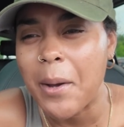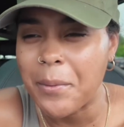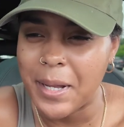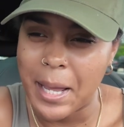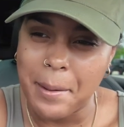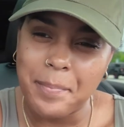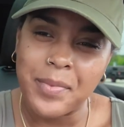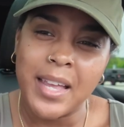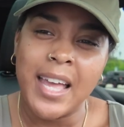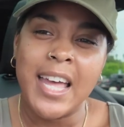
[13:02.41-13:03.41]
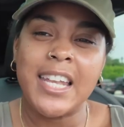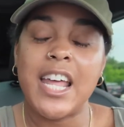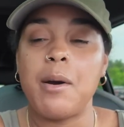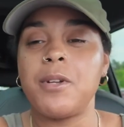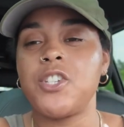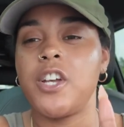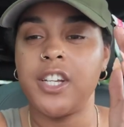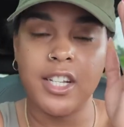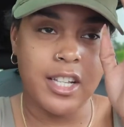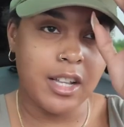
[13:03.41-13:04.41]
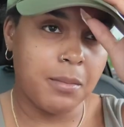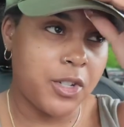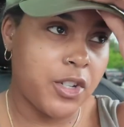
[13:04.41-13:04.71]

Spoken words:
Okay. Now I'm gonna